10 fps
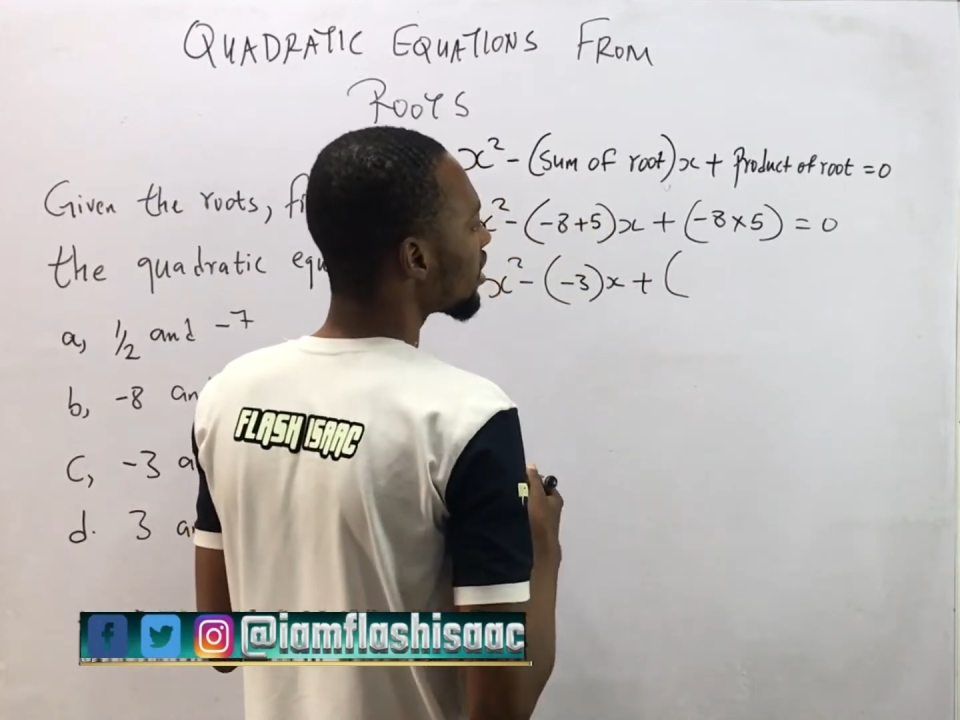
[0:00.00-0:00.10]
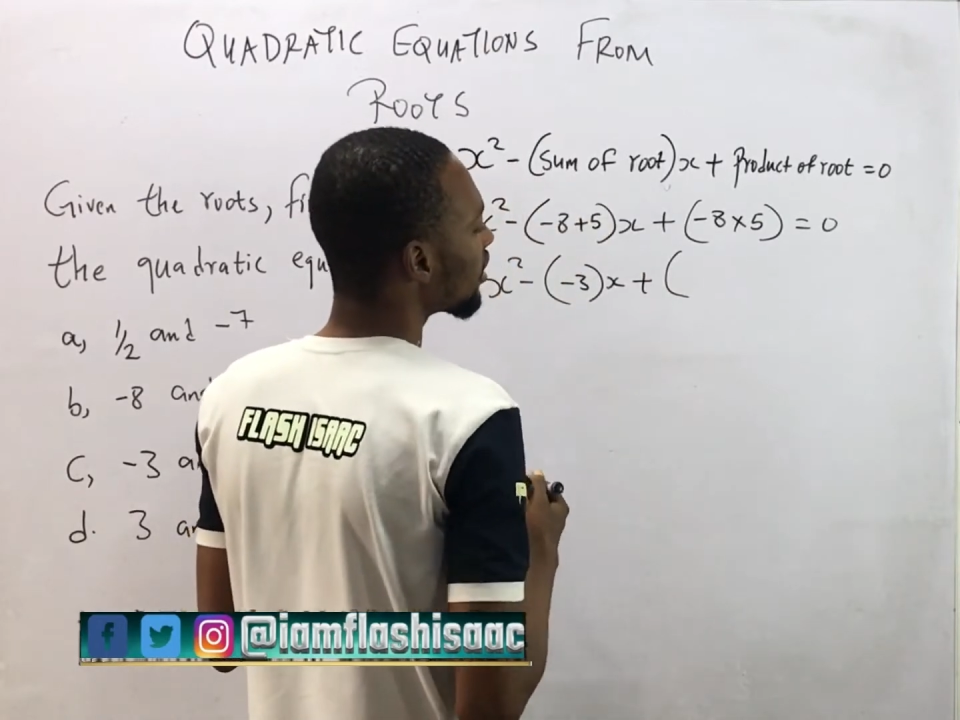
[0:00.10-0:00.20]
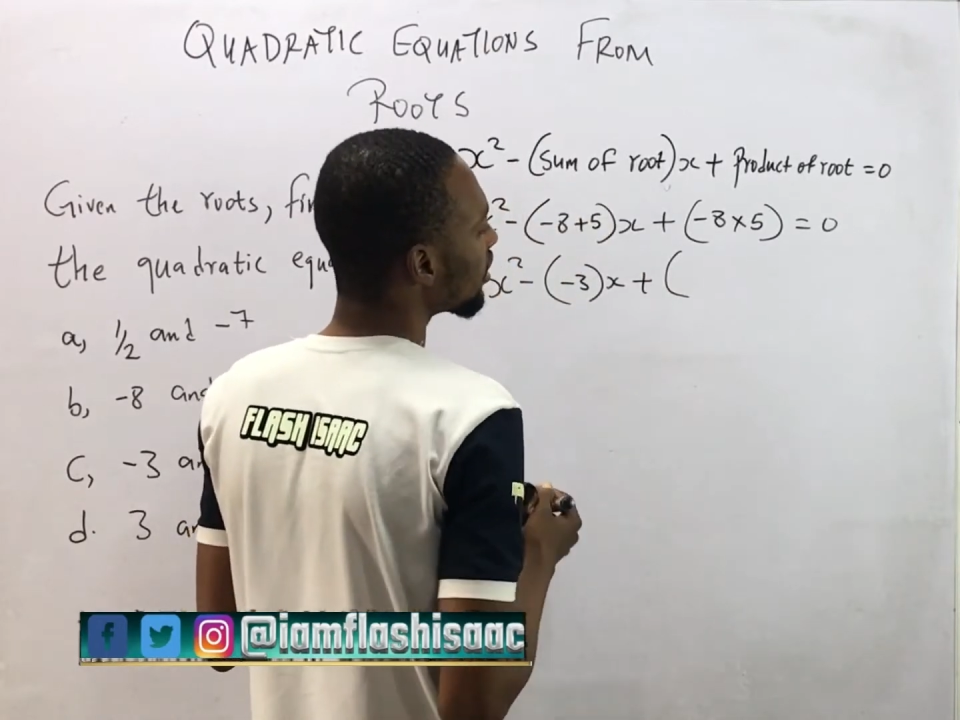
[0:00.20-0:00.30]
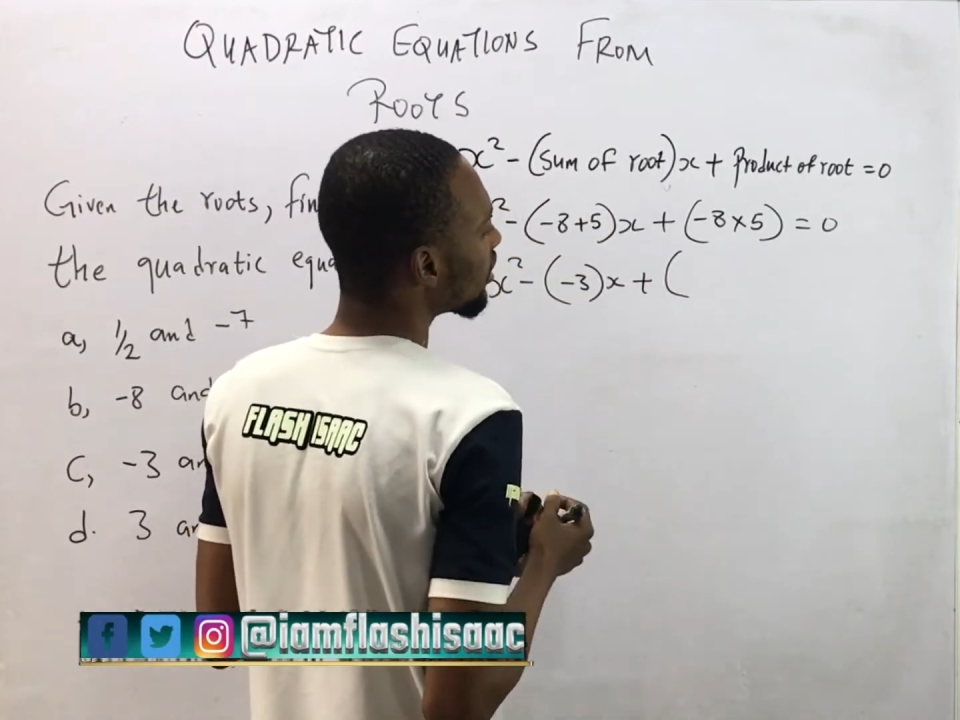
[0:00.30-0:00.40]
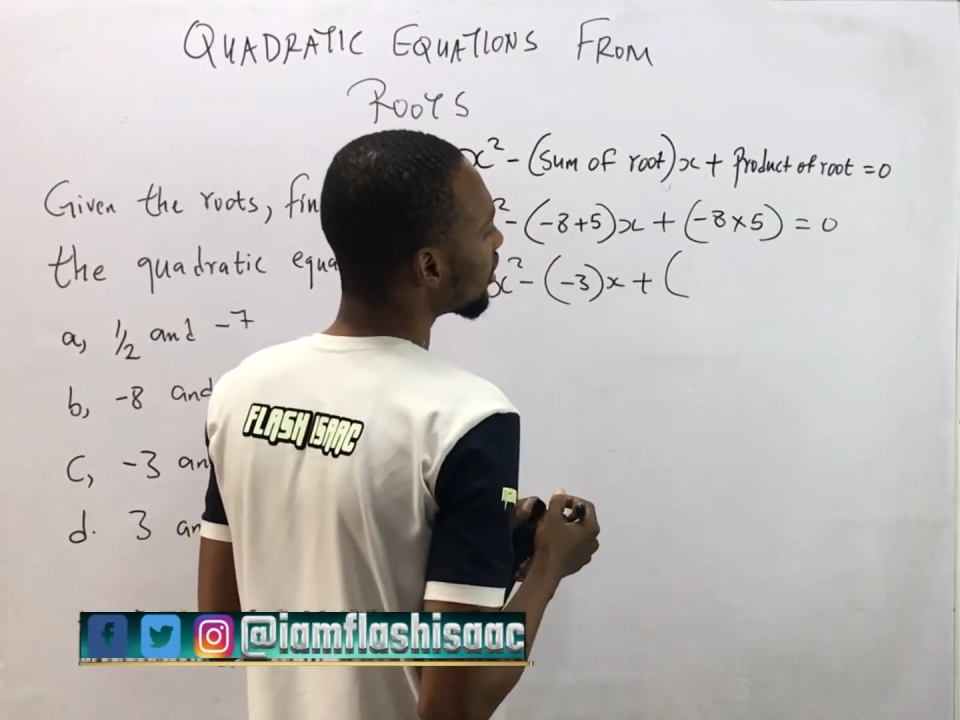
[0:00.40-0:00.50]

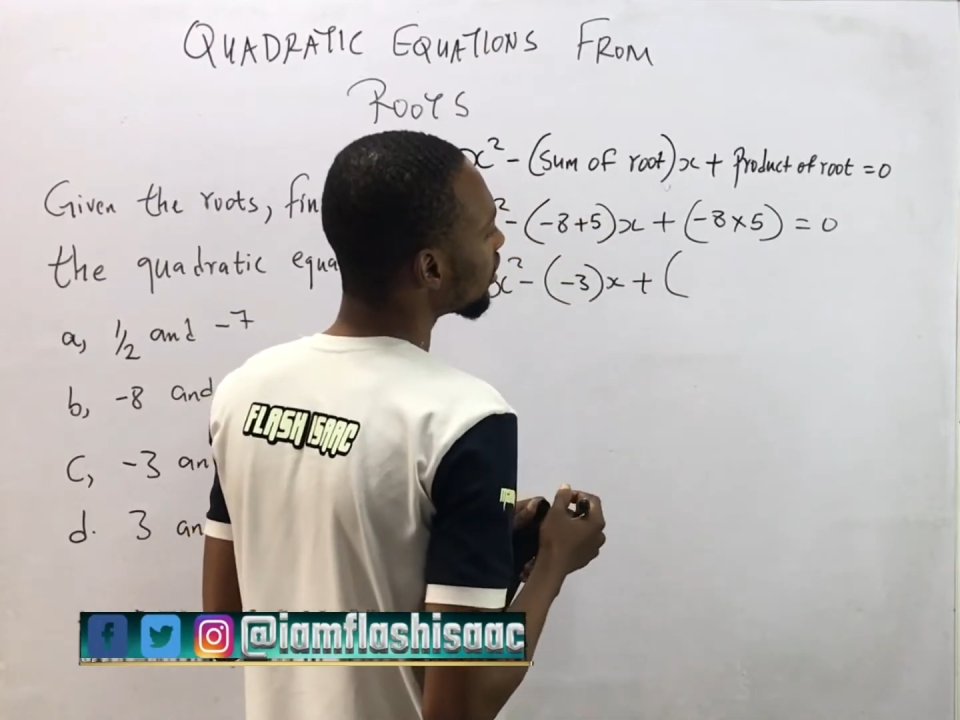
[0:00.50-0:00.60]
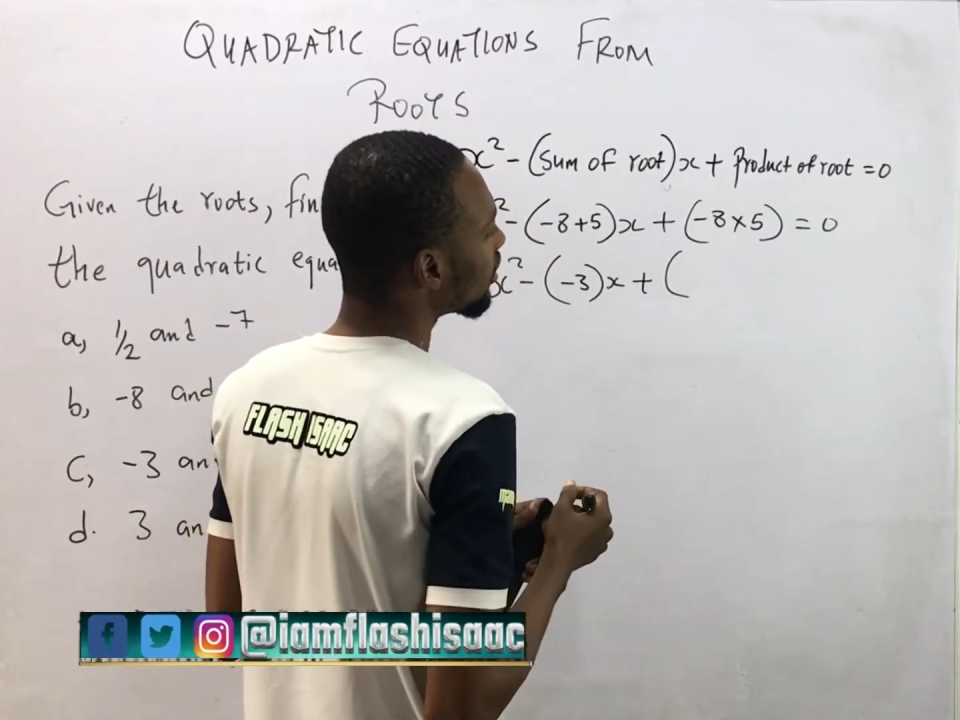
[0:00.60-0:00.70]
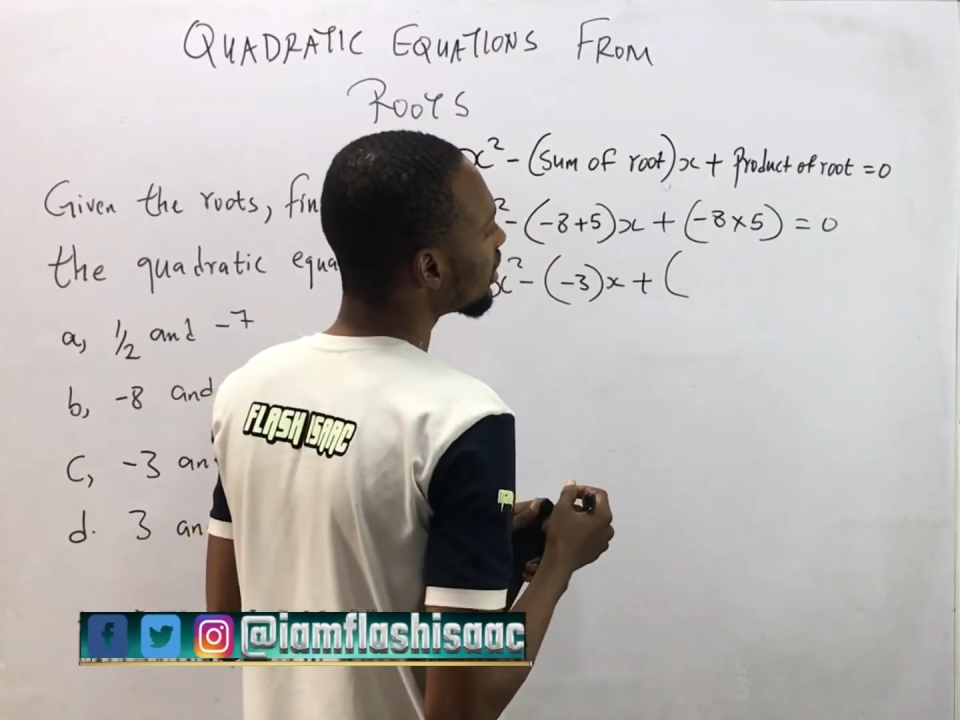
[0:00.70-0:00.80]
8